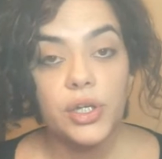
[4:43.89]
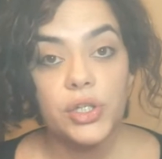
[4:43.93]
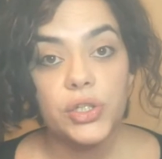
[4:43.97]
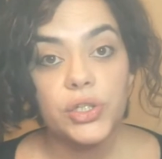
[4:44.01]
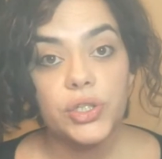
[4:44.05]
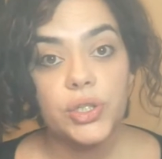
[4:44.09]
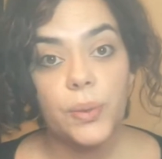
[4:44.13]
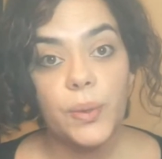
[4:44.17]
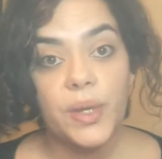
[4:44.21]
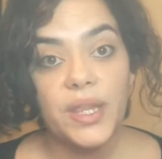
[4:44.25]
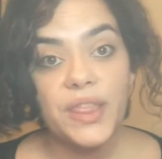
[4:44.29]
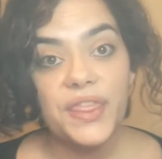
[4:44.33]

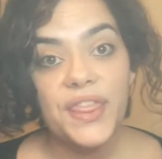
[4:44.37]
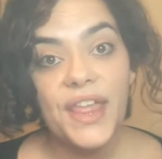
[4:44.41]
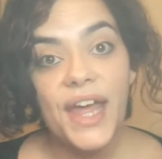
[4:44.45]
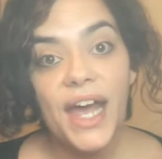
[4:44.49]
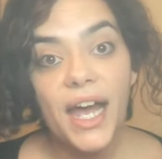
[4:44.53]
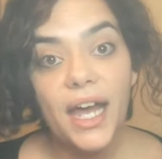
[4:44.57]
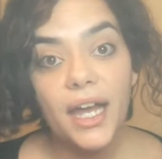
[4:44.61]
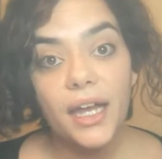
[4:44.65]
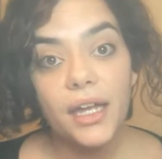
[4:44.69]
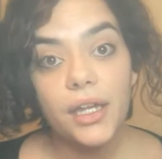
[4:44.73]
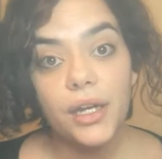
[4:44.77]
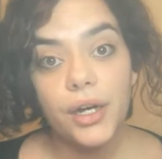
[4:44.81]
So with
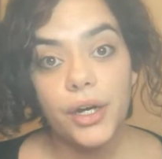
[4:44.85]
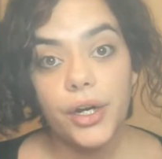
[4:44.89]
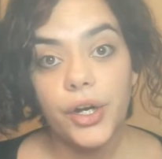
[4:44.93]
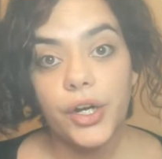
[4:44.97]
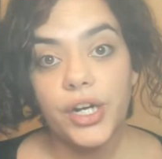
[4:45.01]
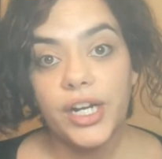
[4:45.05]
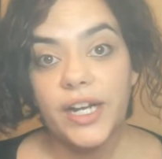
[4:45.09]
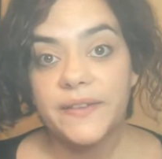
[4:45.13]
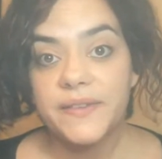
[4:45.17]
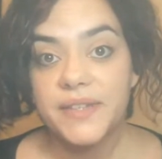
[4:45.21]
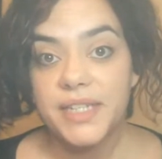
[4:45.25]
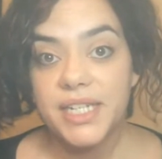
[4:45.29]
that, you're
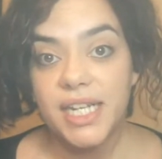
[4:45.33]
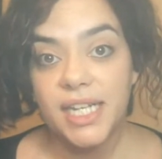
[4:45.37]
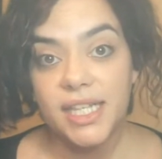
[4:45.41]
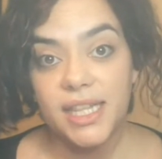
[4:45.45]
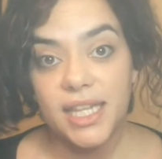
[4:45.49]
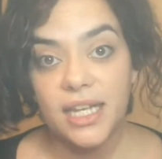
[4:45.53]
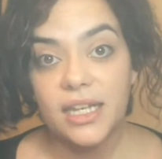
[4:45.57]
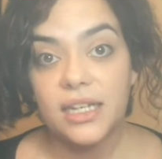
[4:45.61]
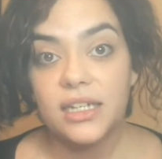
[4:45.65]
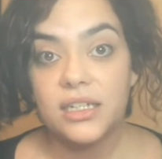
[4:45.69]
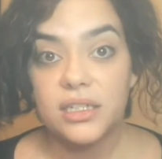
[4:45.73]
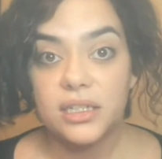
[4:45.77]
going to have to take
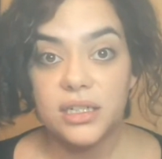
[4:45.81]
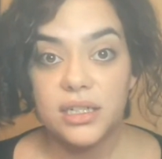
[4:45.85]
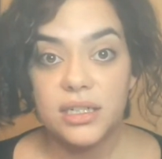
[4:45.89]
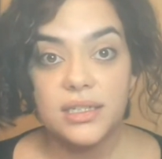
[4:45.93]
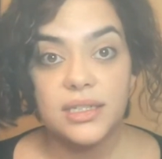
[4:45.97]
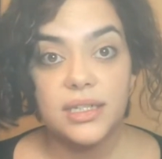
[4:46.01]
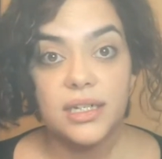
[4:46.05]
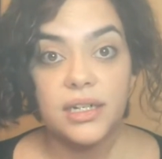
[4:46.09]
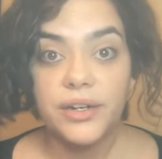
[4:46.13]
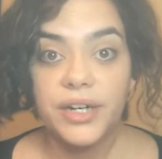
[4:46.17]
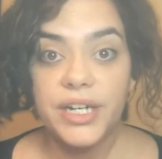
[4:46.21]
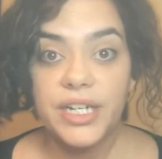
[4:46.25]
that into
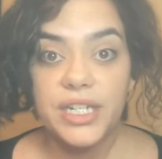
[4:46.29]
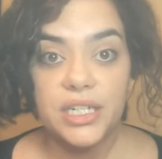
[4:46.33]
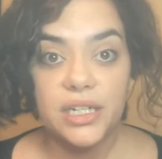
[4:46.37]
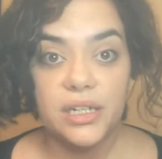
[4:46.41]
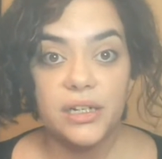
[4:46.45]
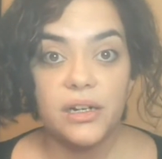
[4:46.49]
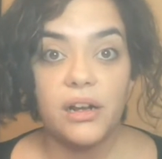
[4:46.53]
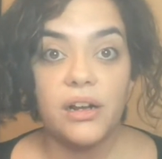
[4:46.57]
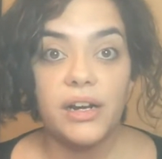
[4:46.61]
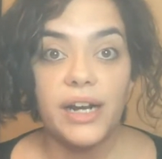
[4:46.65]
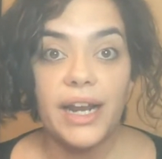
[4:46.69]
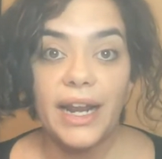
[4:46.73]

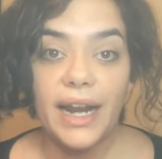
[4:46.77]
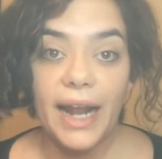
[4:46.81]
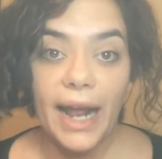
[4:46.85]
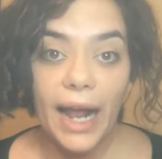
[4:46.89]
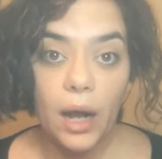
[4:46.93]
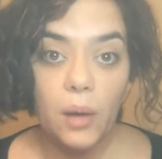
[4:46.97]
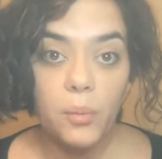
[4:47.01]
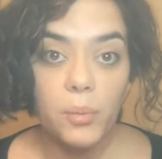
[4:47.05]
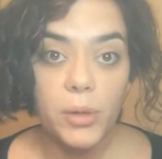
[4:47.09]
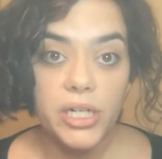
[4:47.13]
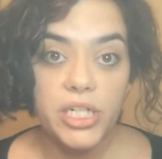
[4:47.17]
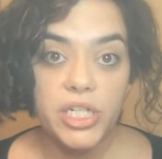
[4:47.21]
consideration on
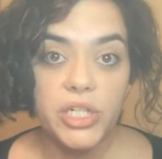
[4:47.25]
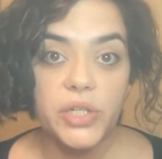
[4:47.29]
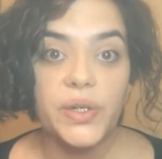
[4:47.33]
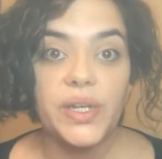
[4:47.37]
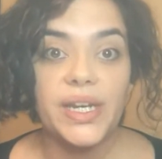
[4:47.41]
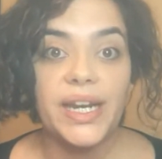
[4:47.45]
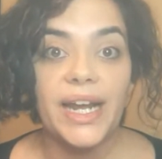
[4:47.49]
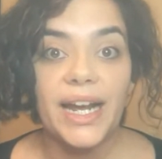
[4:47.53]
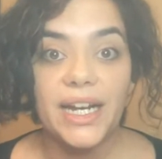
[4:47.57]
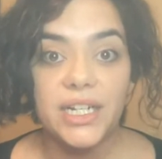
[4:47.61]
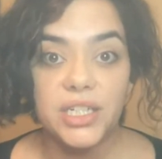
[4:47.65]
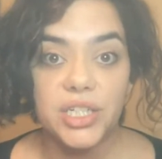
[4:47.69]
how much you
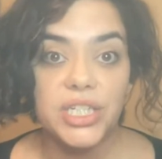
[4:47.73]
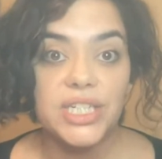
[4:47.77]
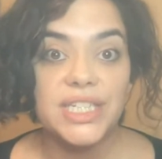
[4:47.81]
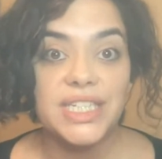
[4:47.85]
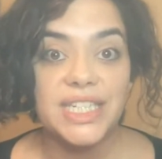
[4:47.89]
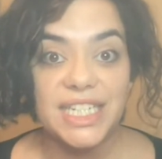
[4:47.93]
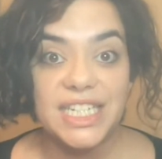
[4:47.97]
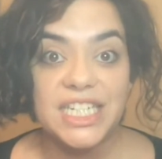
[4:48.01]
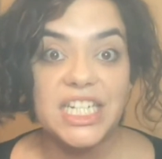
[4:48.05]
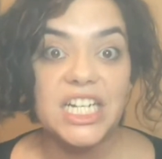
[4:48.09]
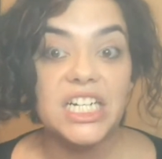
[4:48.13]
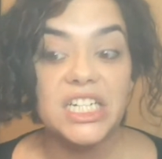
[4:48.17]
can actually
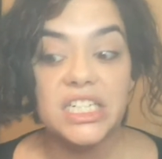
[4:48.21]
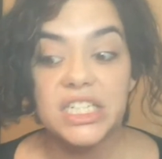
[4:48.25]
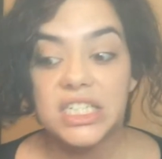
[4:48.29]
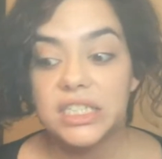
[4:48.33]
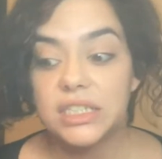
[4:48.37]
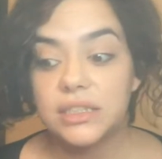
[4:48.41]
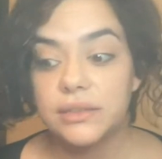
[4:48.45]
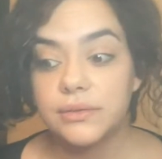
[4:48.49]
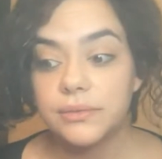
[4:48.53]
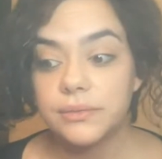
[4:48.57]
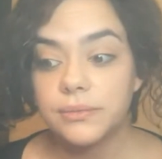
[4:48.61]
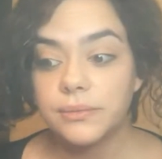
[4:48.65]
deduct.